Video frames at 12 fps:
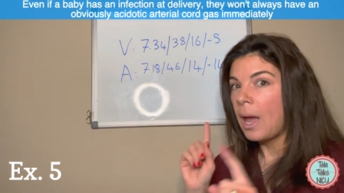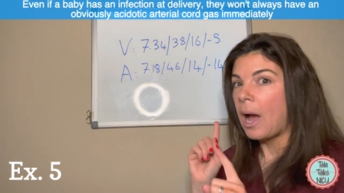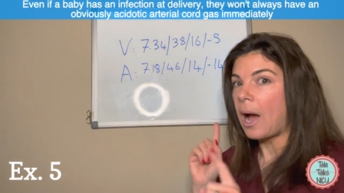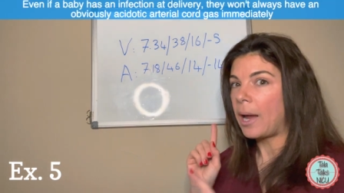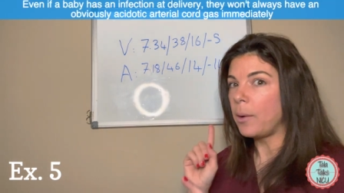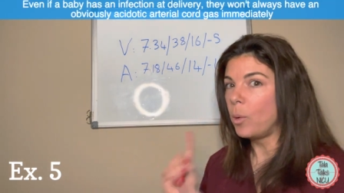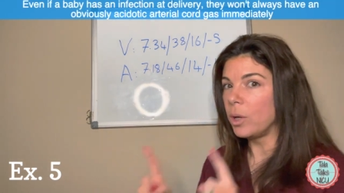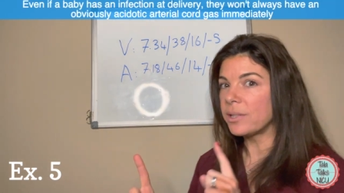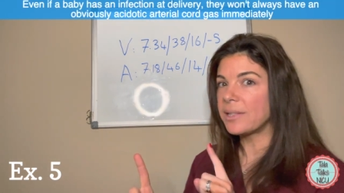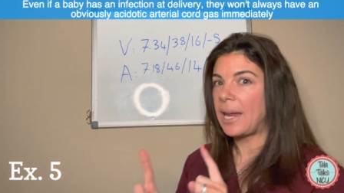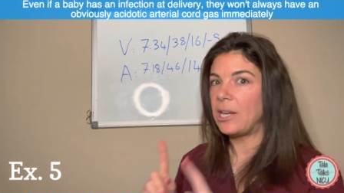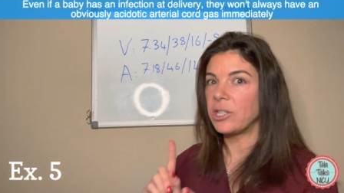I will
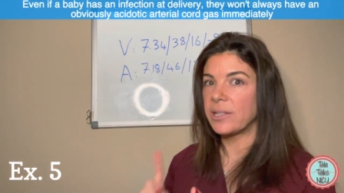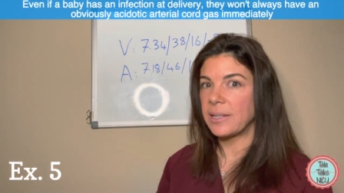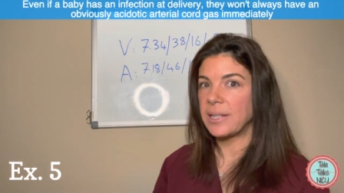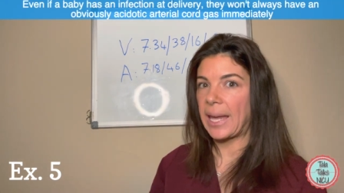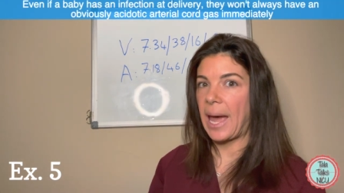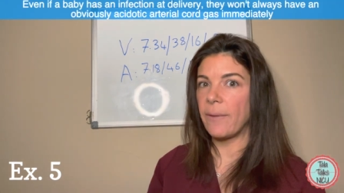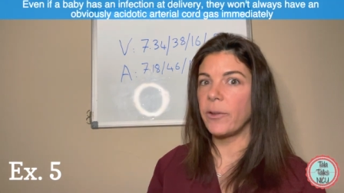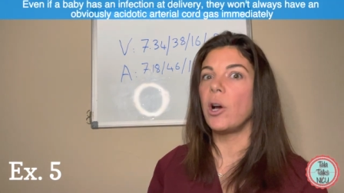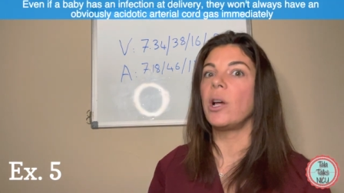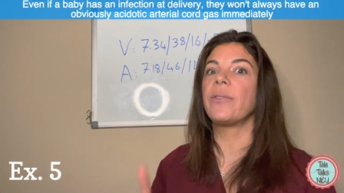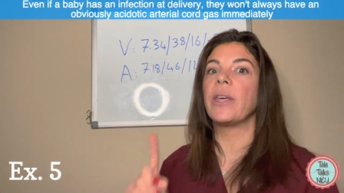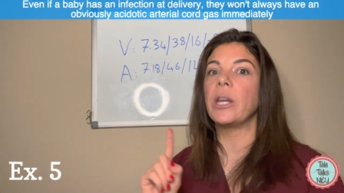say, just as a
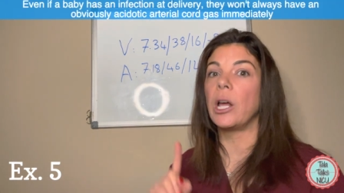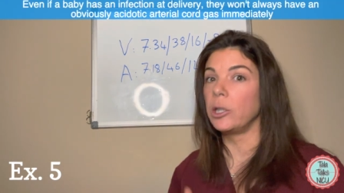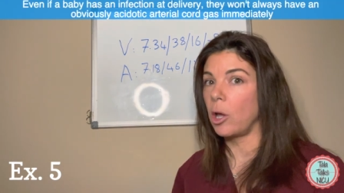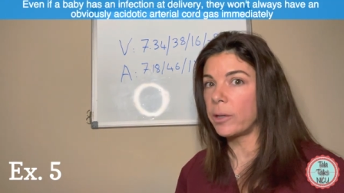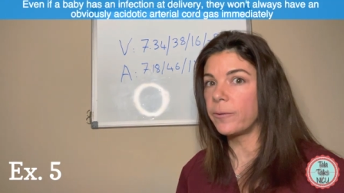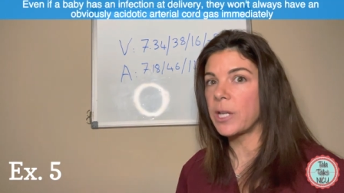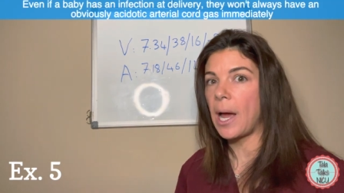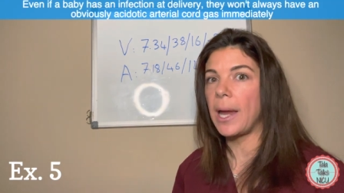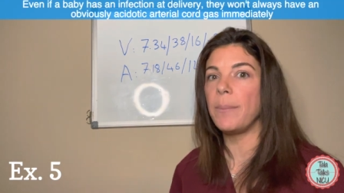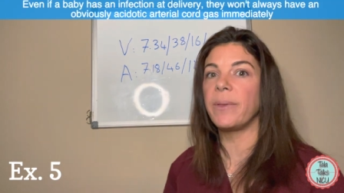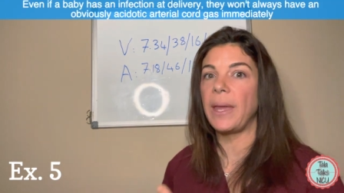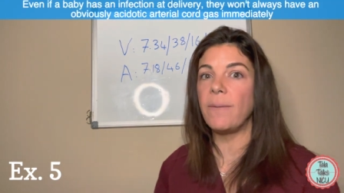caveat, that a lot of
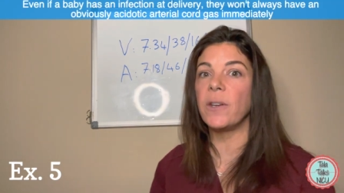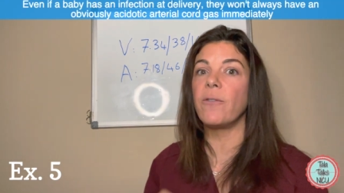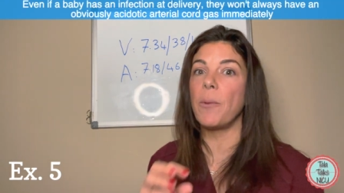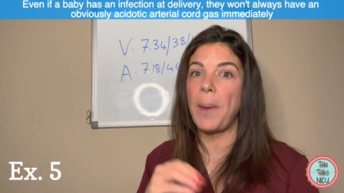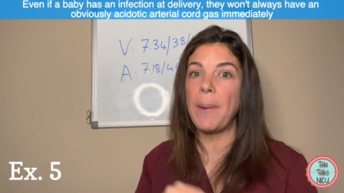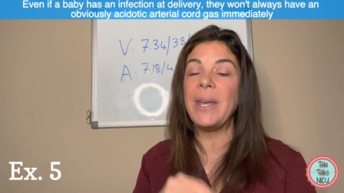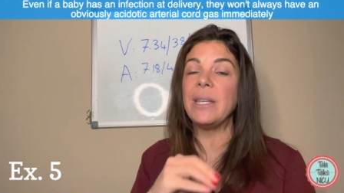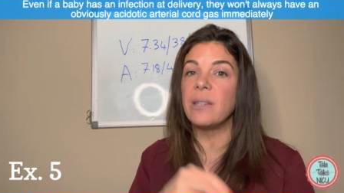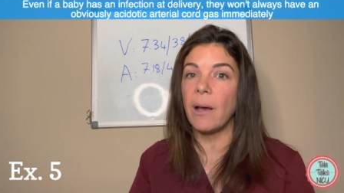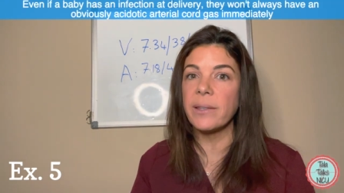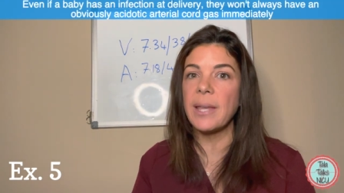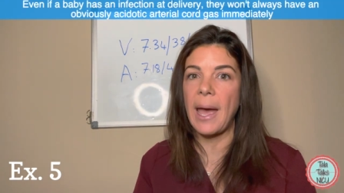times, even if a baby
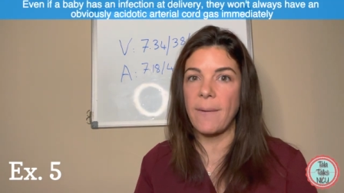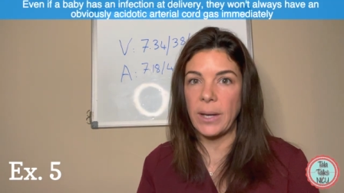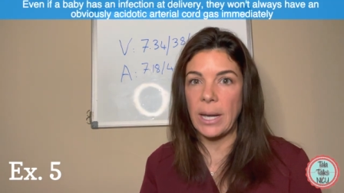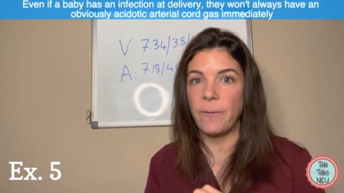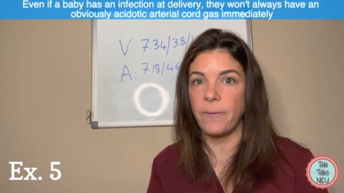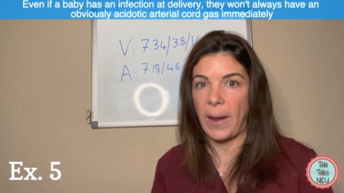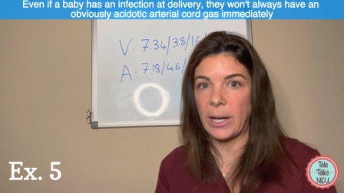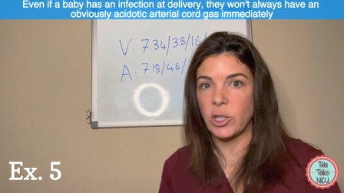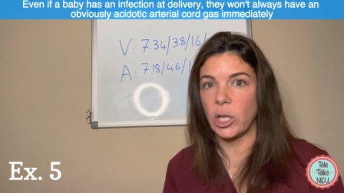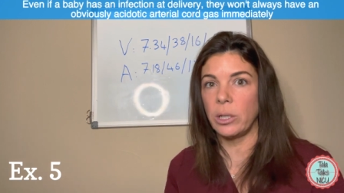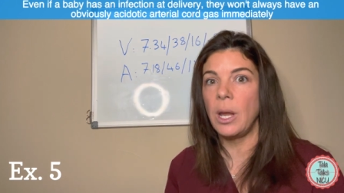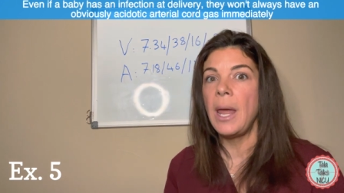does have an
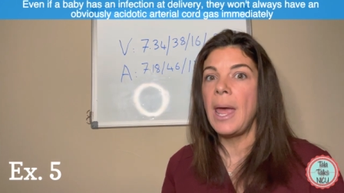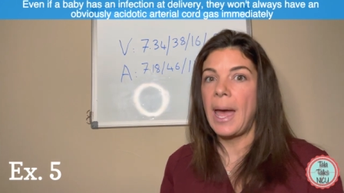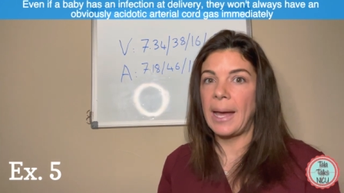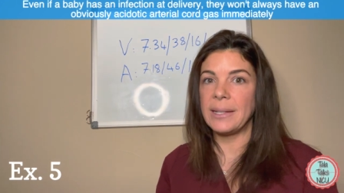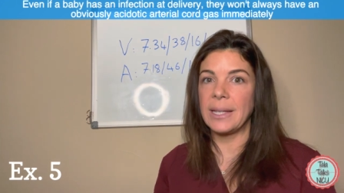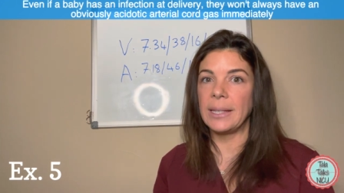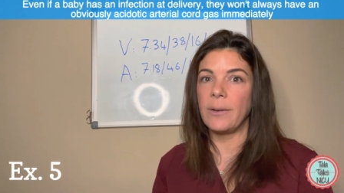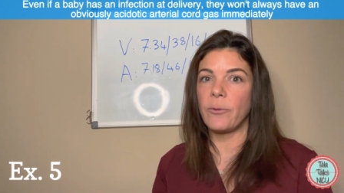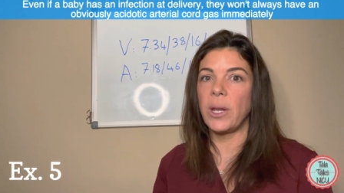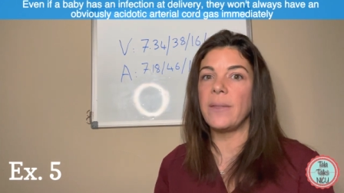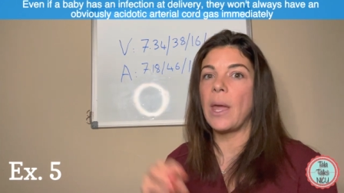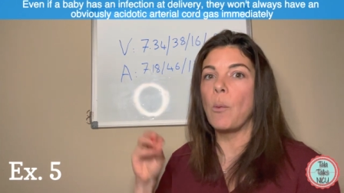infection at
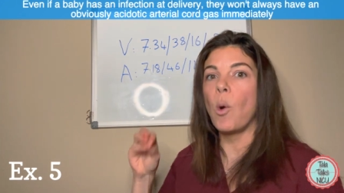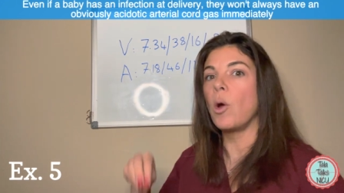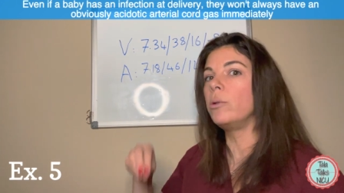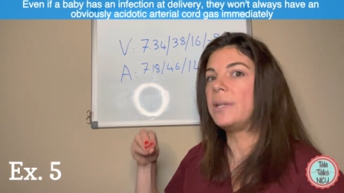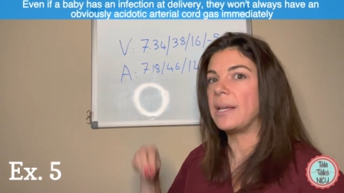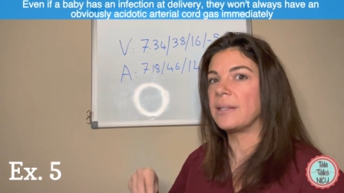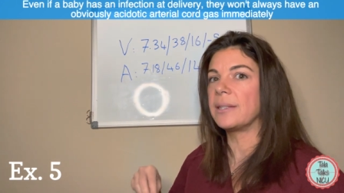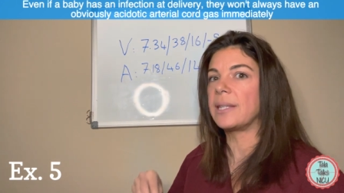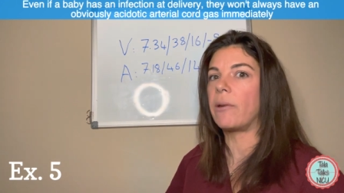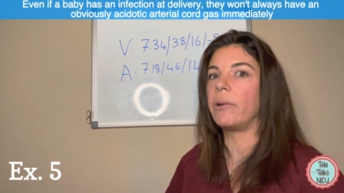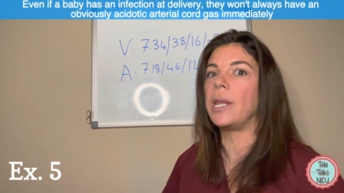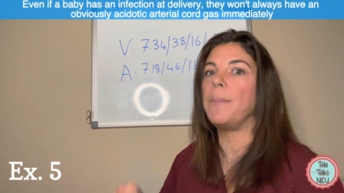delivery, they won't
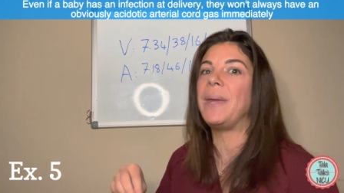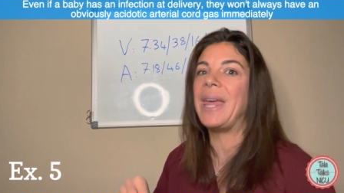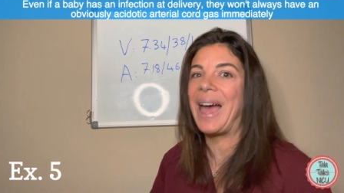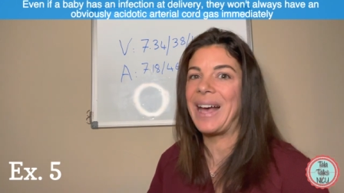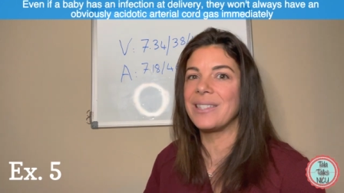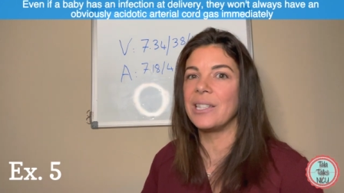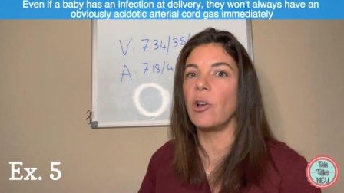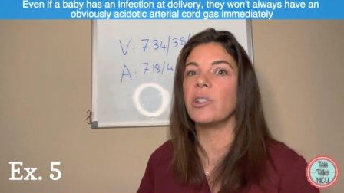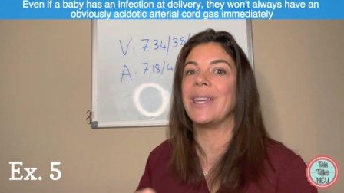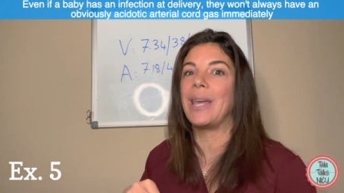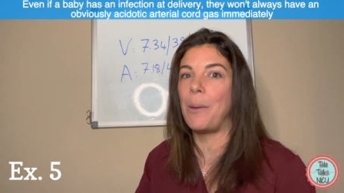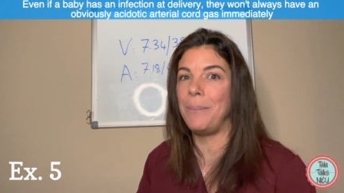necessarily be
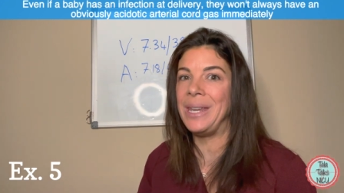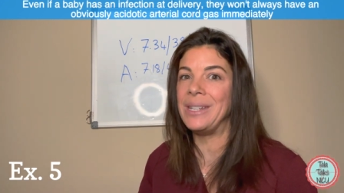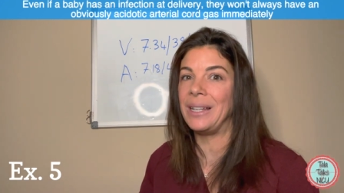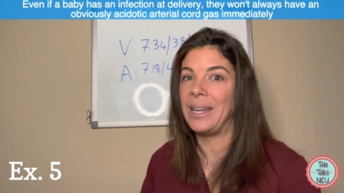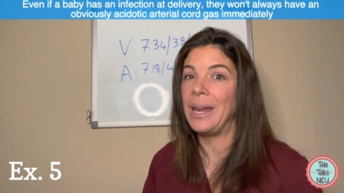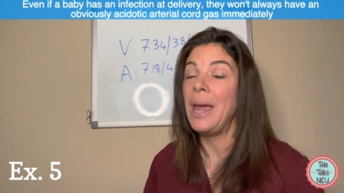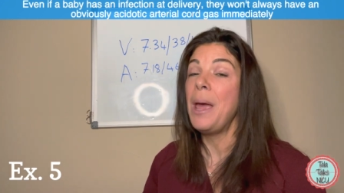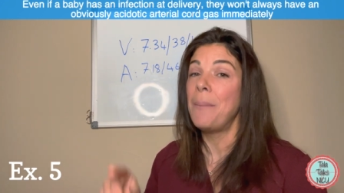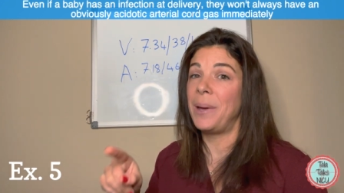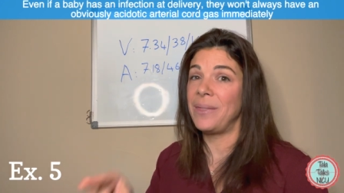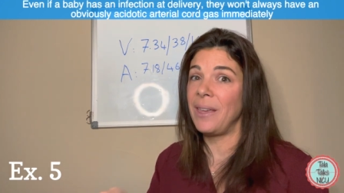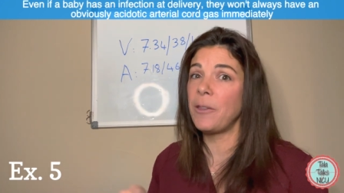acidotic immediately.
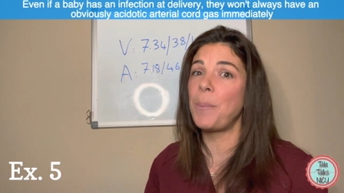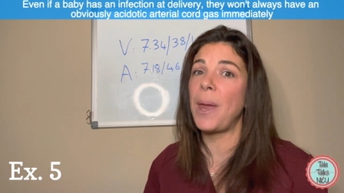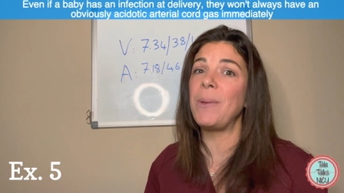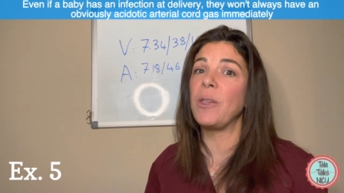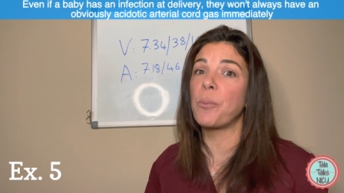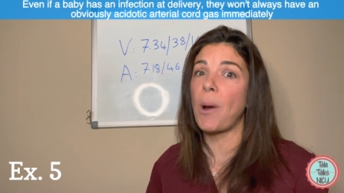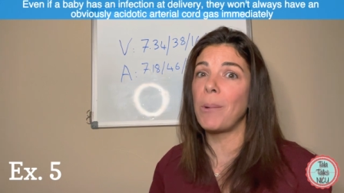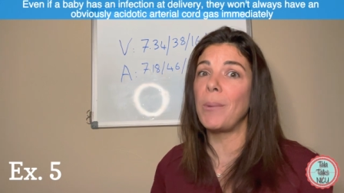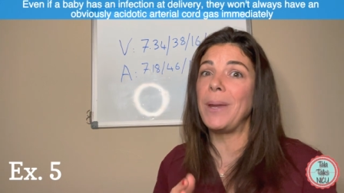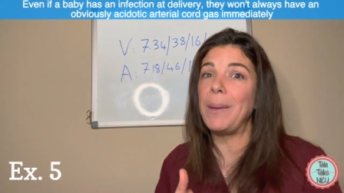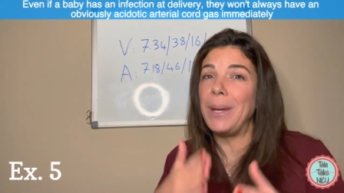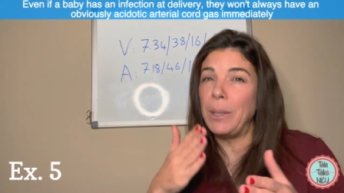But this baby's
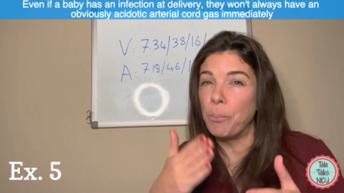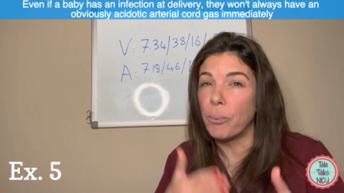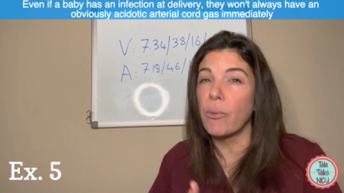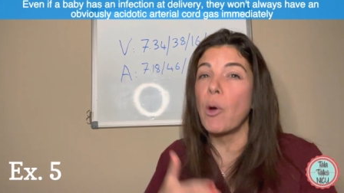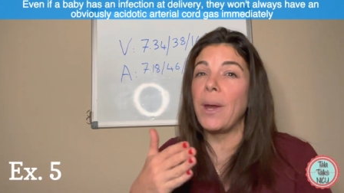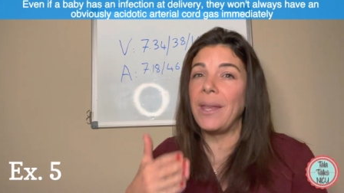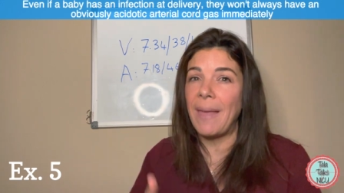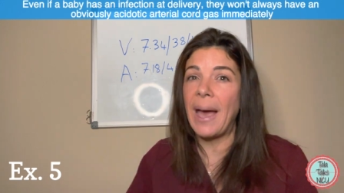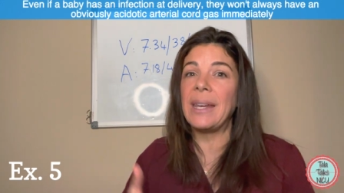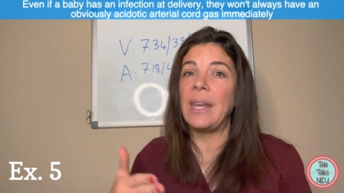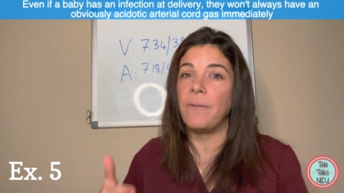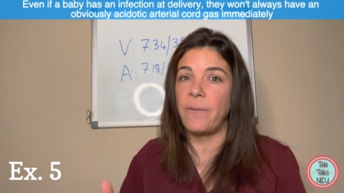probably been brewing
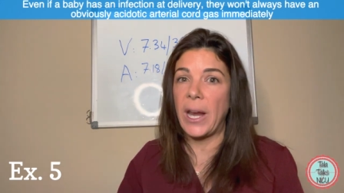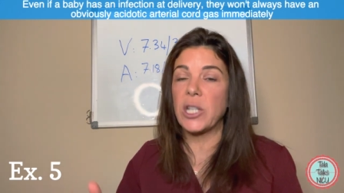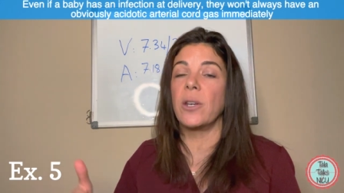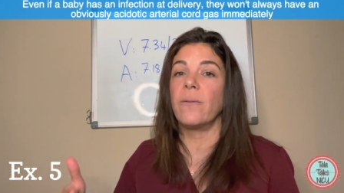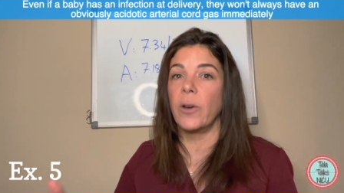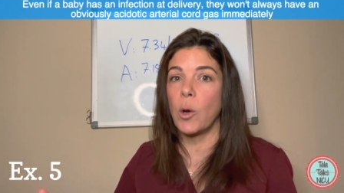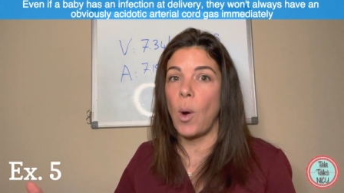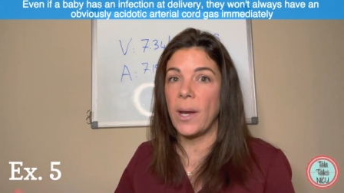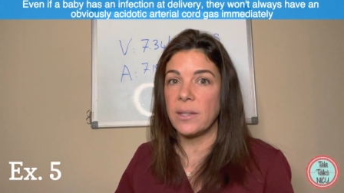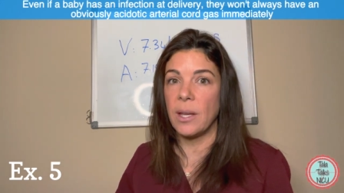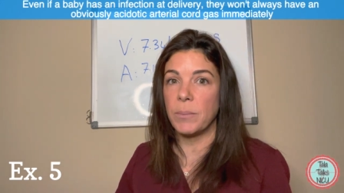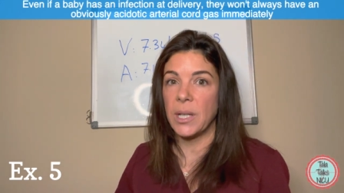that infection for
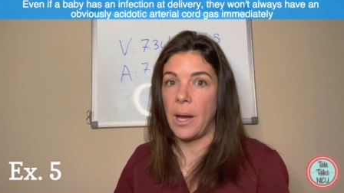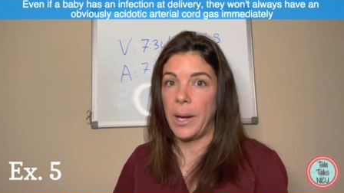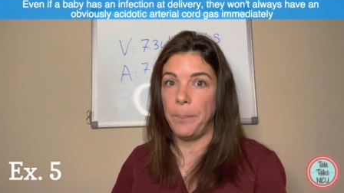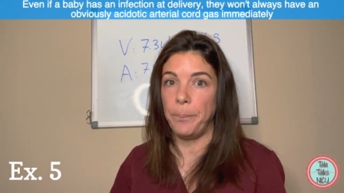quite some time.